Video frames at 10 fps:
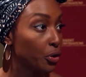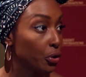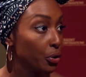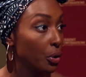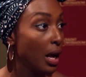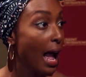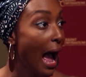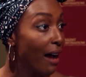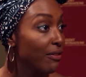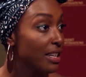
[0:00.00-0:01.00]
who
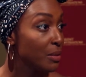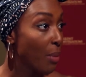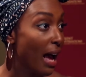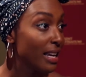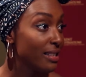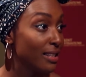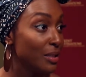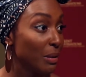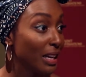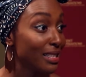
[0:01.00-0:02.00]
have these
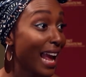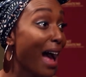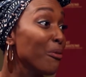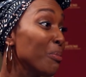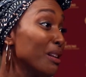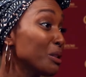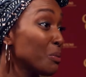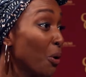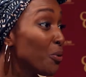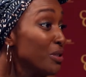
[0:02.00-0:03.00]
biases because they haven't been
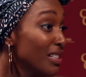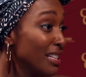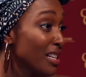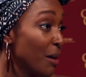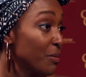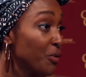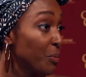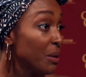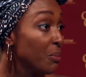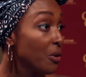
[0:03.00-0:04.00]
exposed to these types of
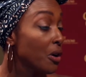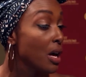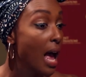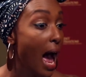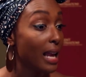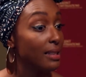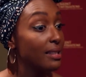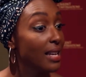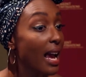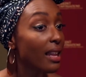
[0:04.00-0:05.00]
people. And
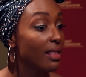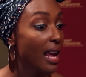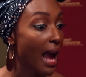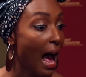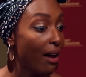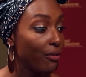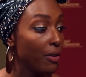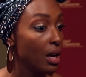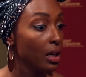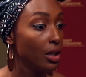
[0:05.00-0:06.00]
instead, they have,
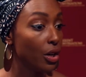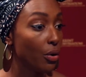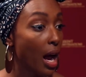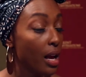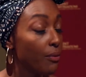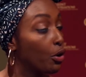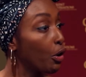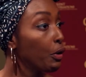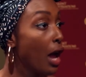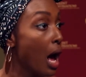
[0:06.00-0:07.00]
kind of
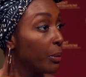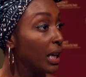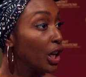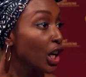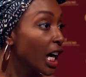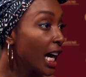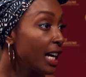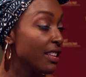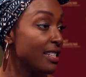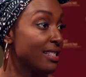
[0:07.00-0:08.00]
grown up
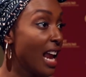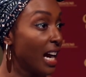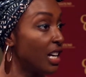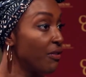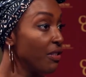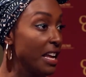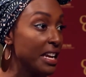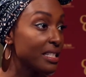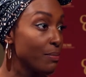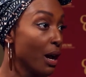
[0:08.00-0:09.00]
hearing these negative
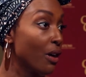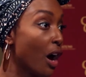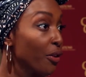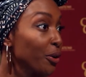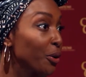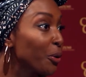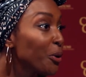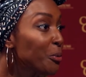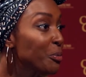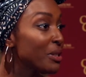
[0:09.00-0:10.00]
things about other
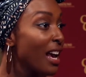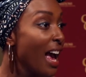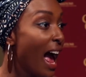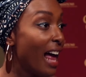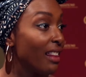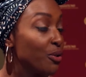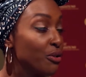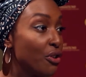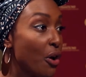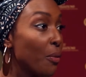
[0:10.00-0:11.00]
groups. And there's
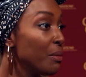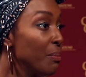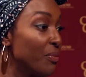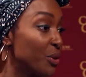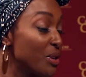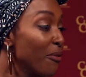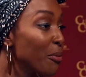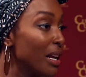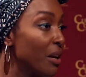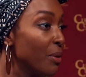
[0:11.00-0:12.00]
never
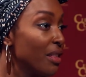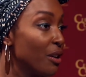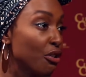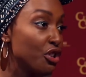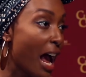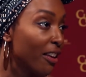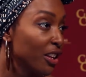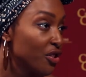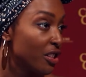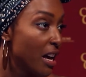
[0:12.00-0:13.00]
been anyone there to
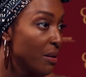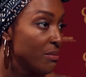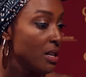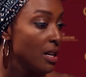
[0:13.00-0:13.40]
challenge them.